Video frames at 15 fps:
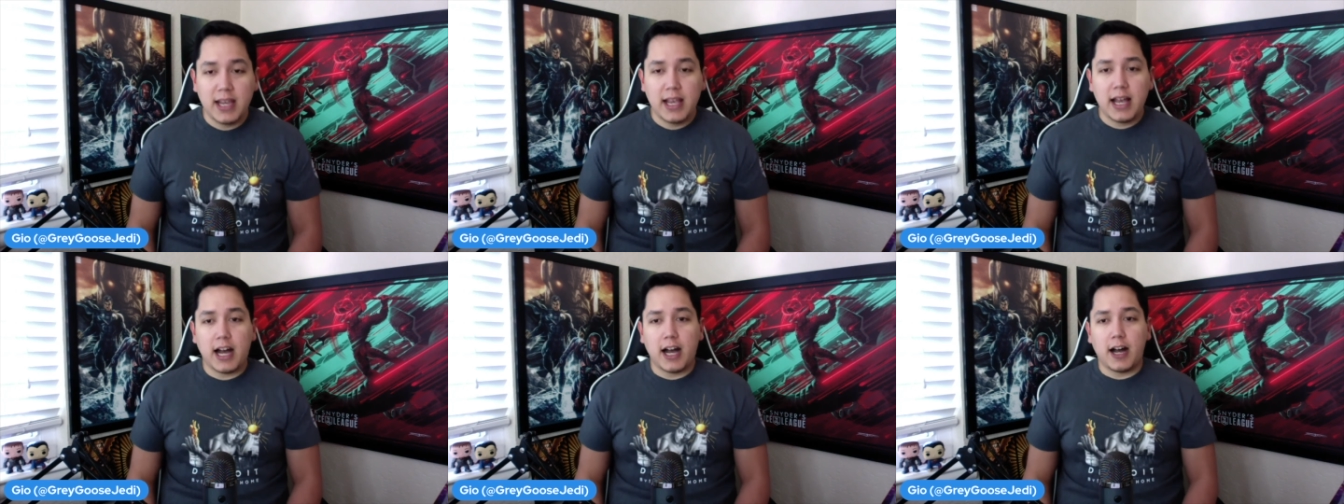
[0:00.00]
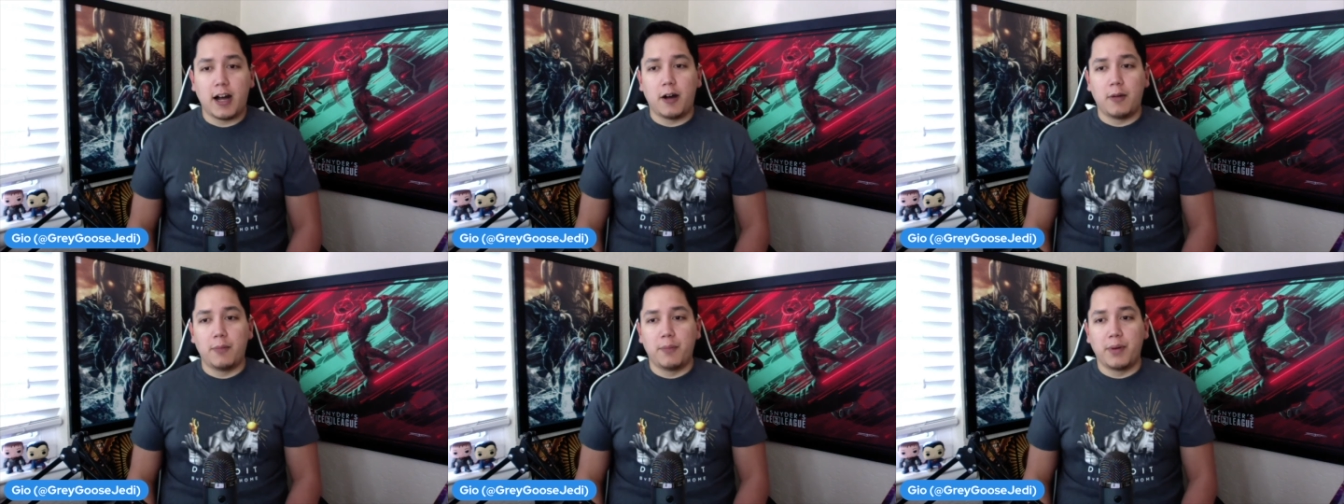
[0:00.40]

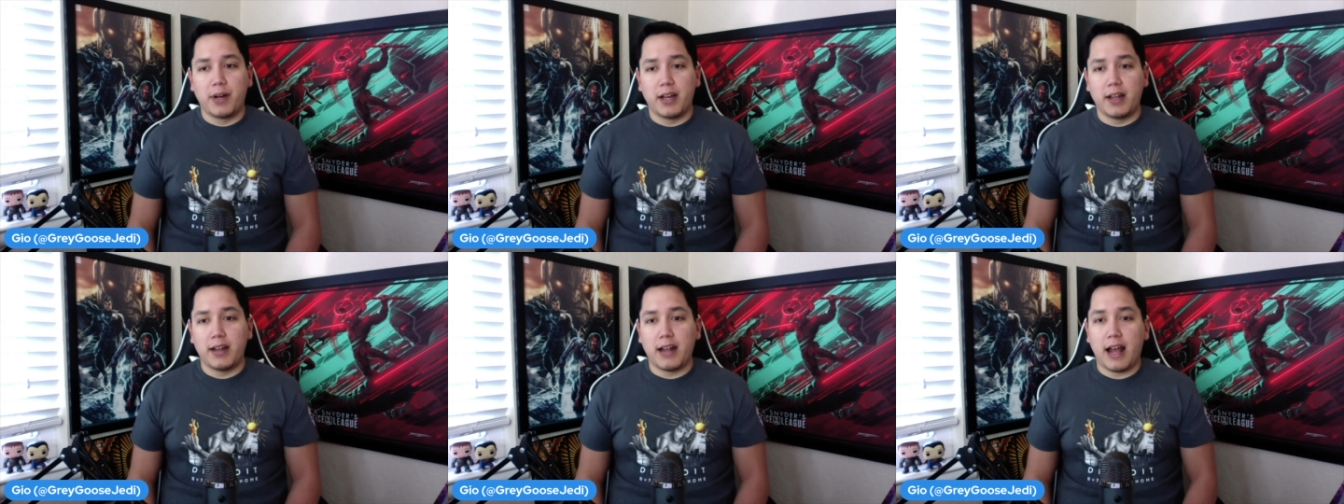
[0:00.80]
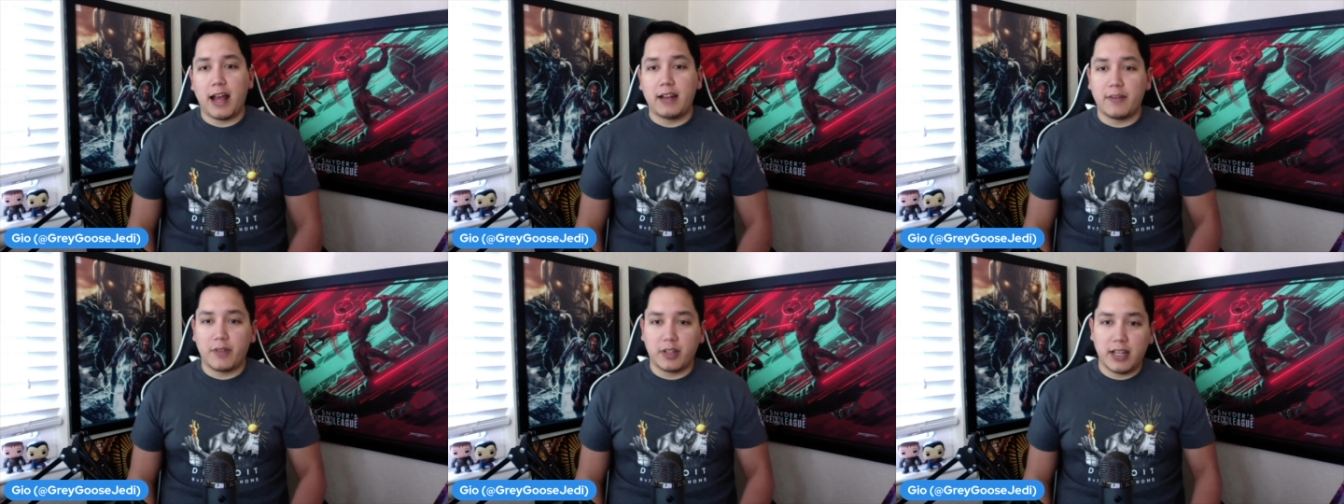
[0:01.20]
But
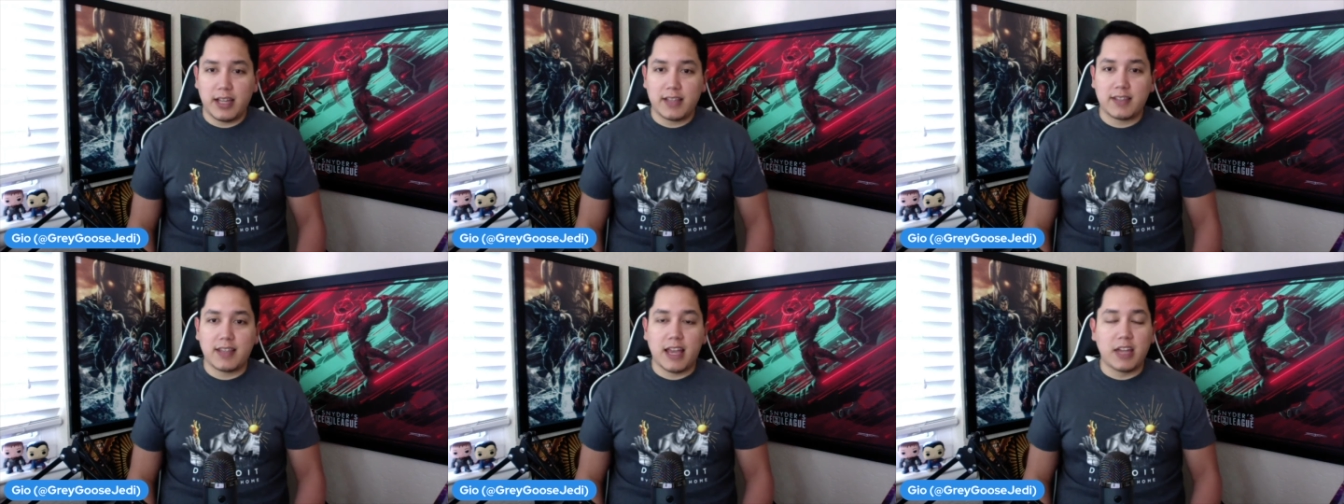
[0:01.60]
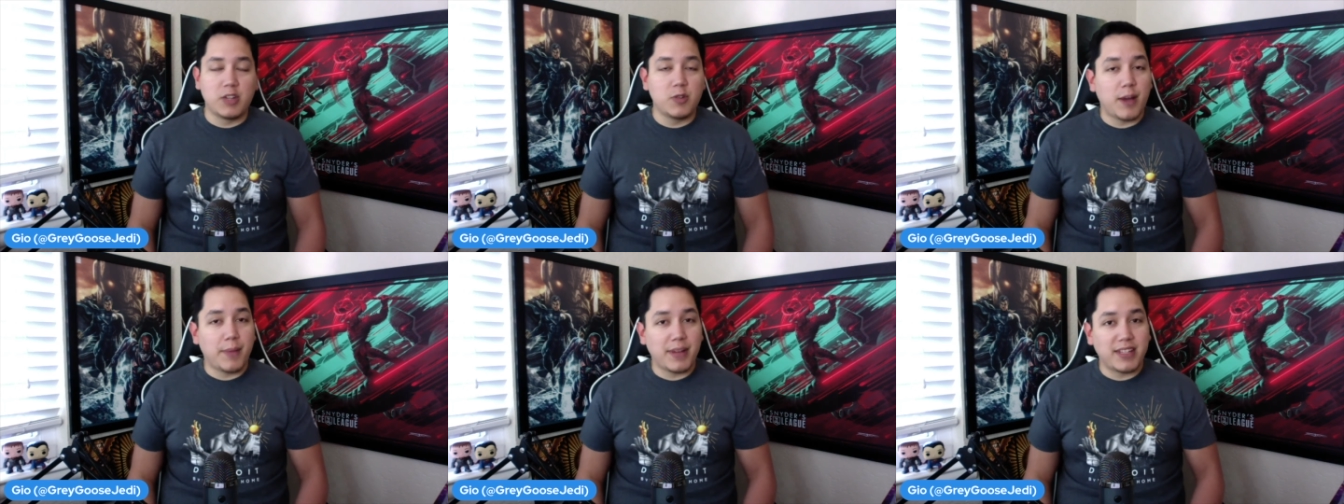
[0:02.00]
nevertheless, I do
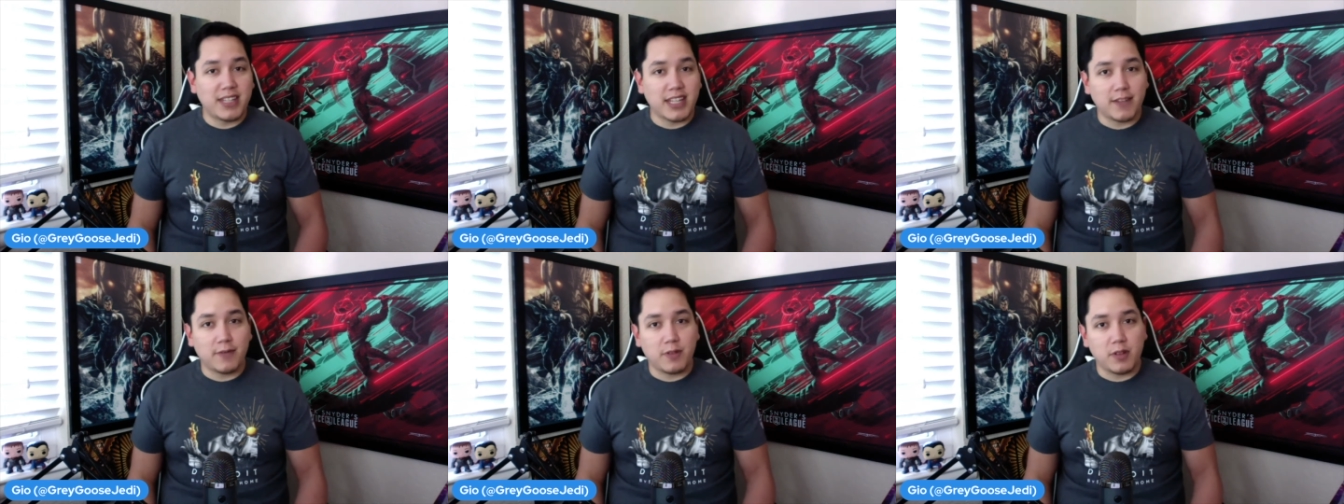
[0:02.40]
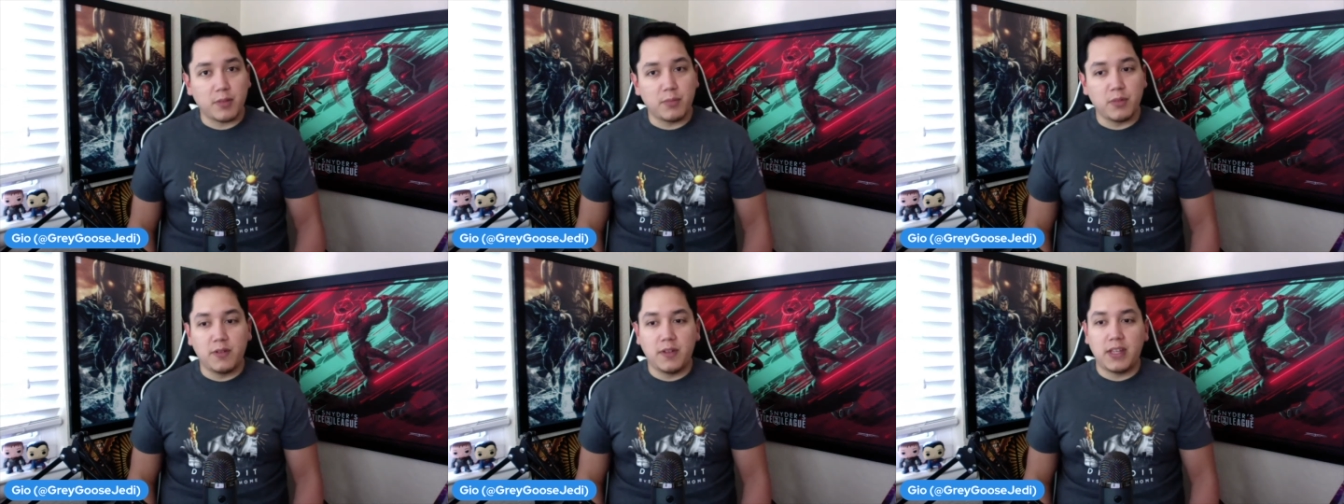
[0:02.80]
have my ticket for the
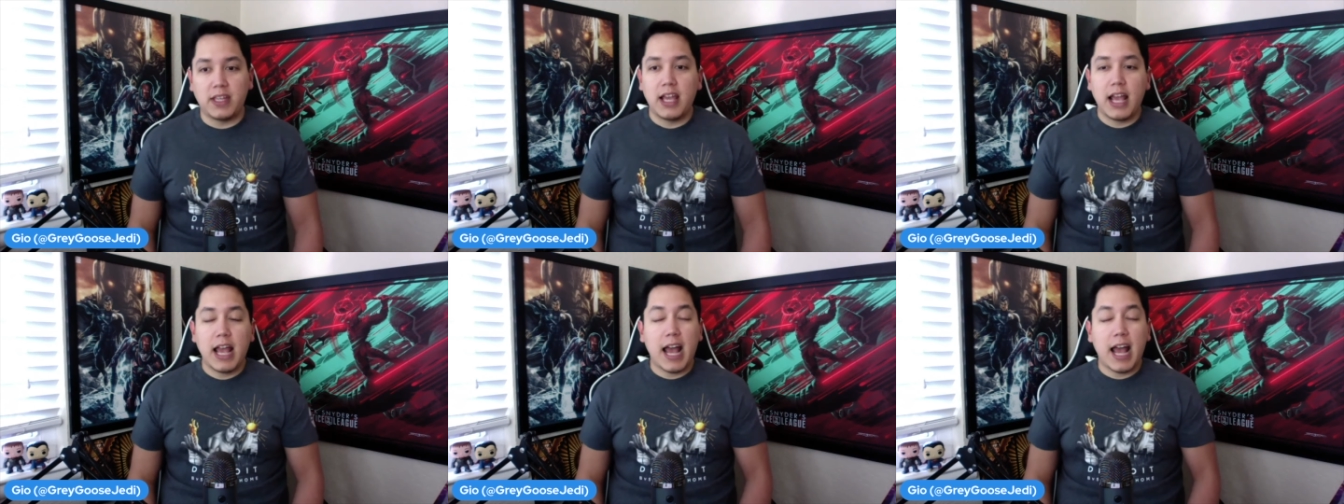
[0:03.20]
movie.